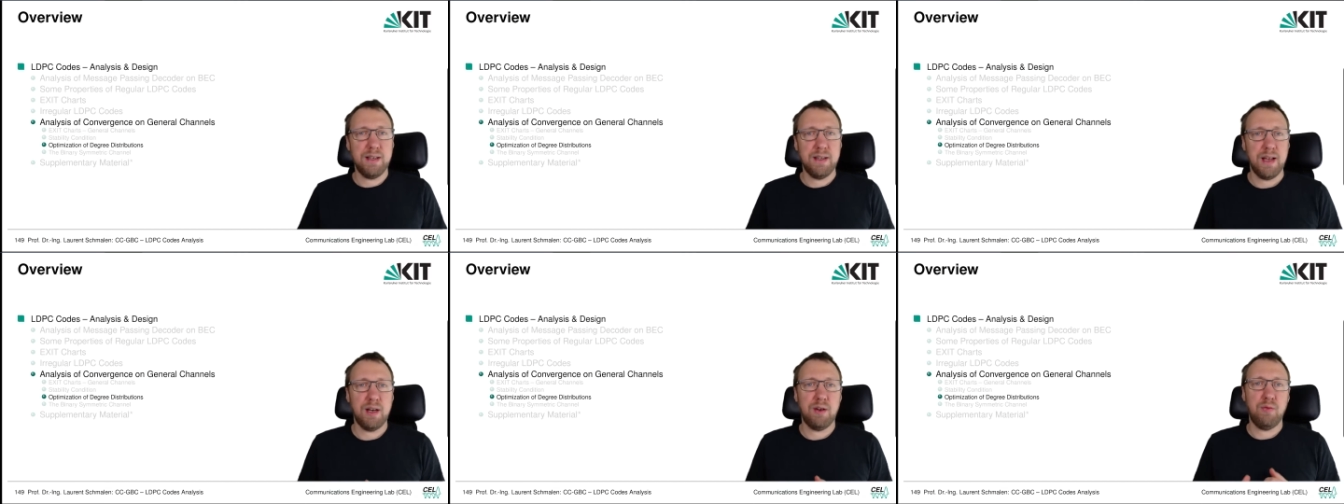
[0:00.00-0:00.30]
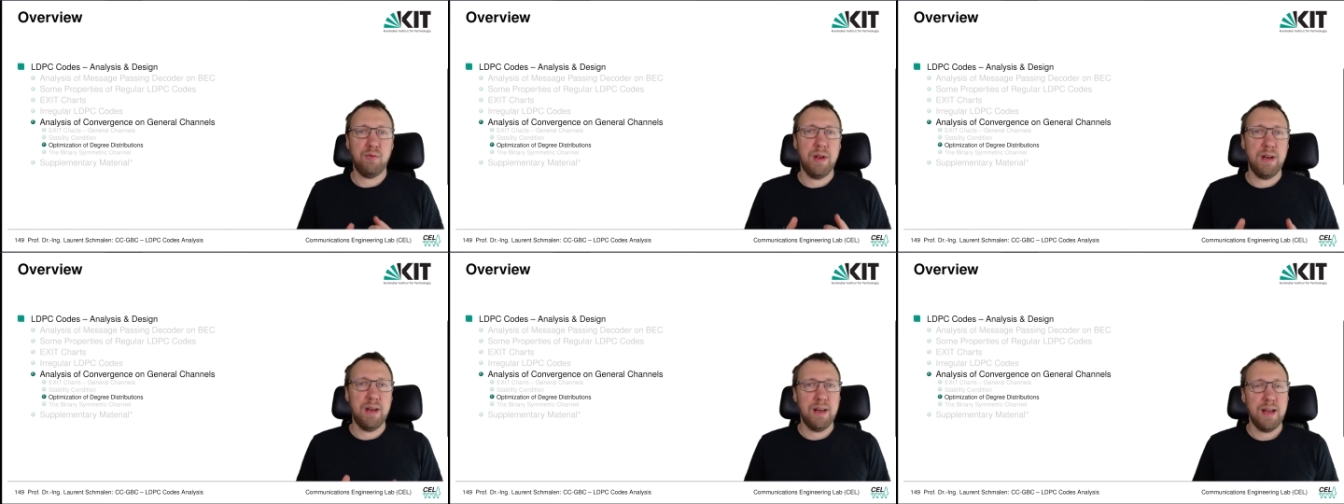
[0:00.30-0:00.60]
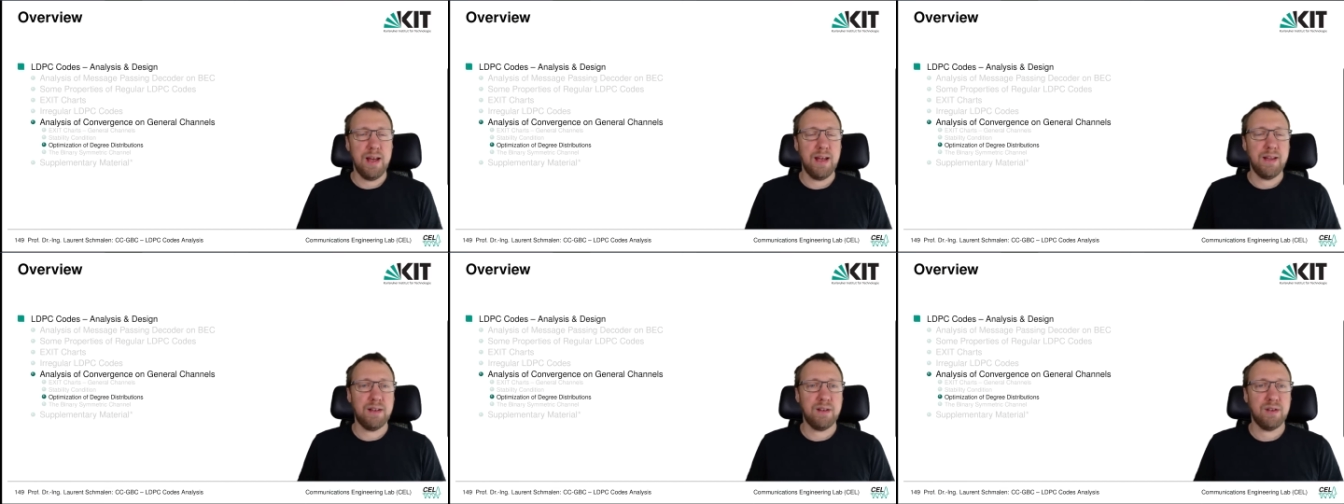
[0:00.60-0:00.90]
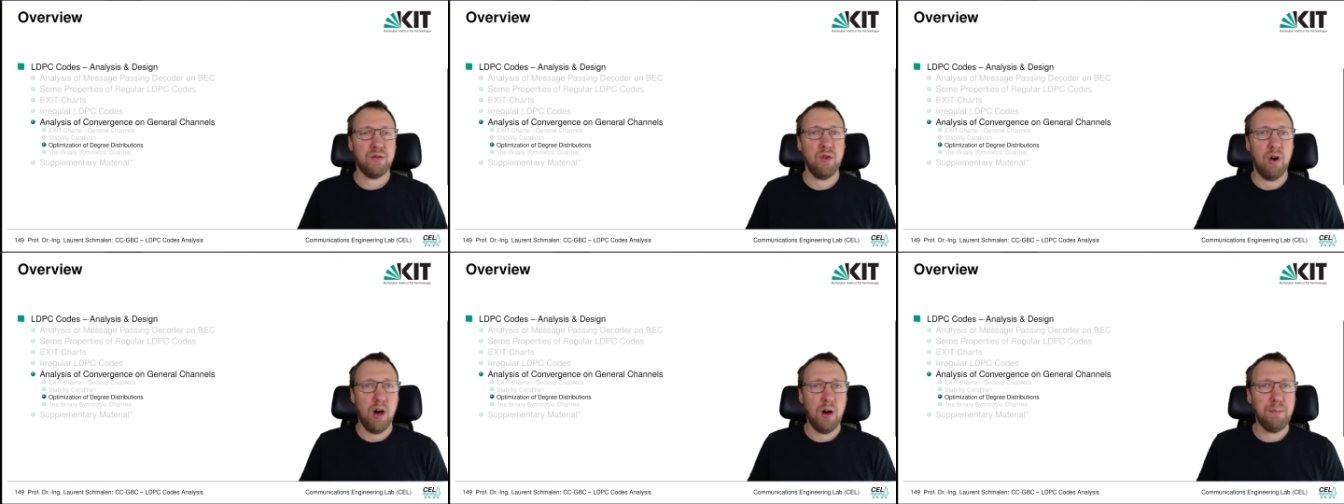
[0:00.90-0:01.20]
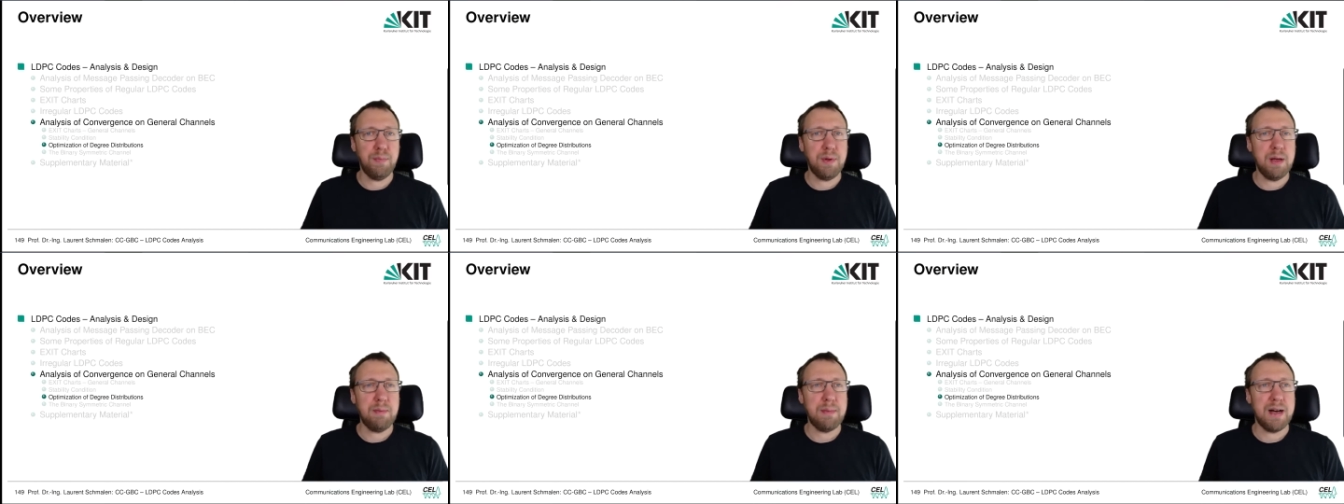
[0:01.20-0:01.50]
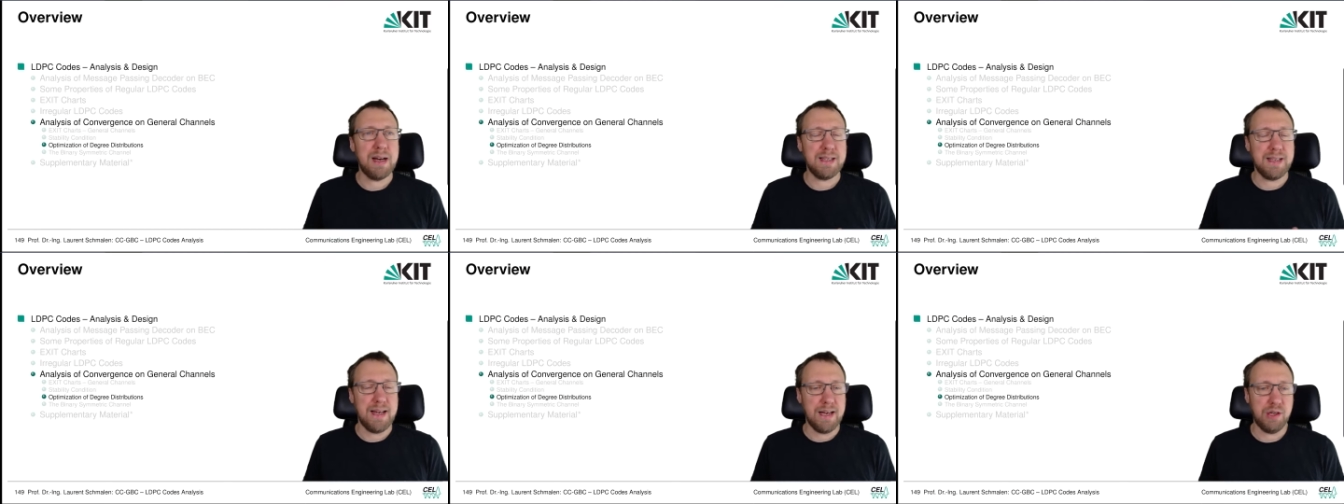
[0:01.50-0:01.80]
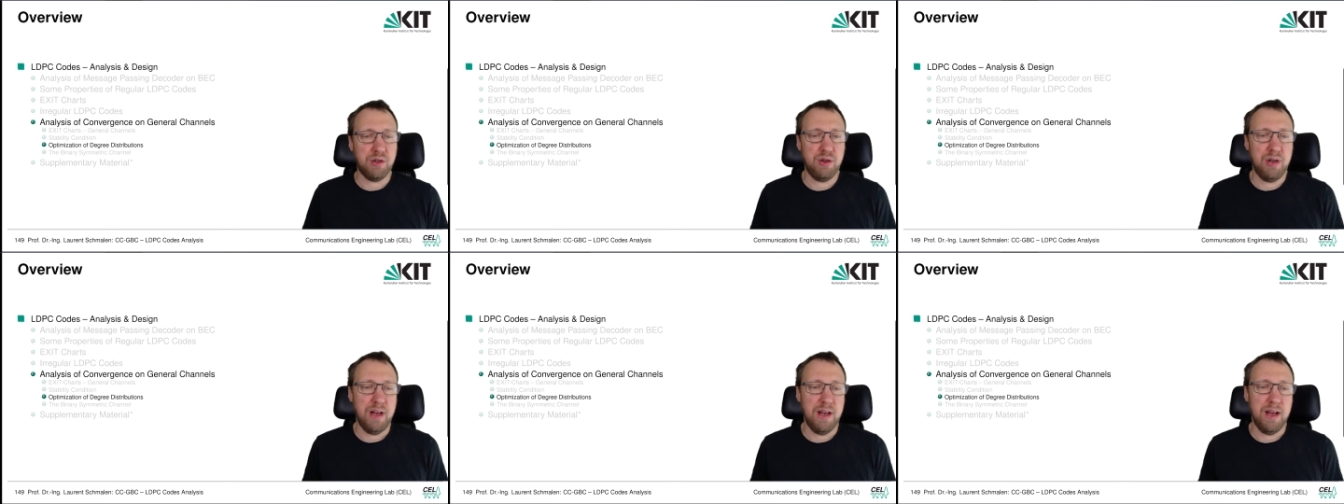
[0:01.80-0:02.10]
that we need to optimize
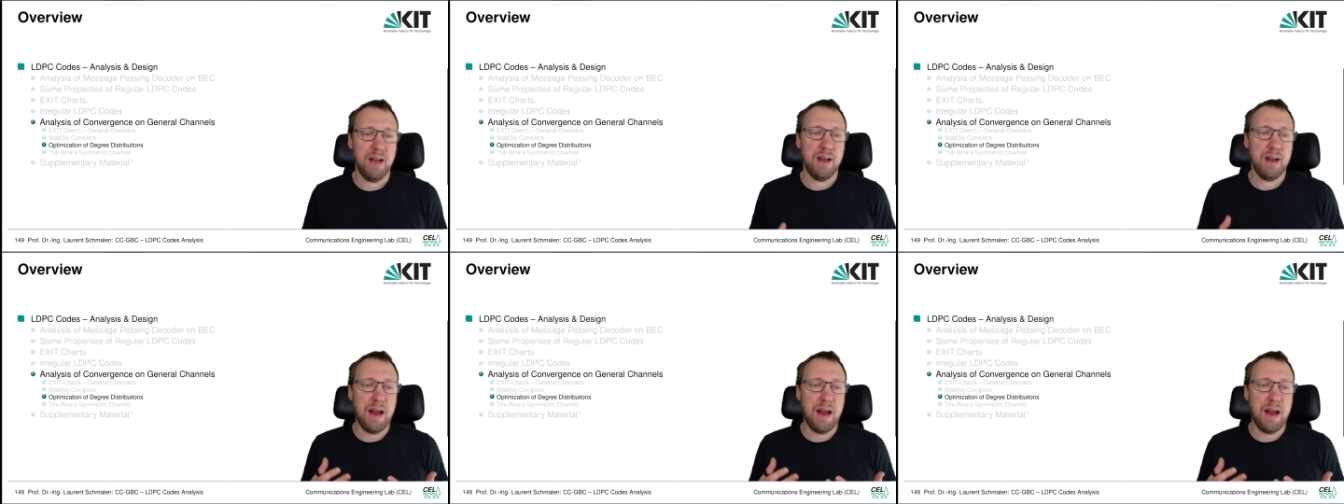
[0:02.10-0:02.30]
actually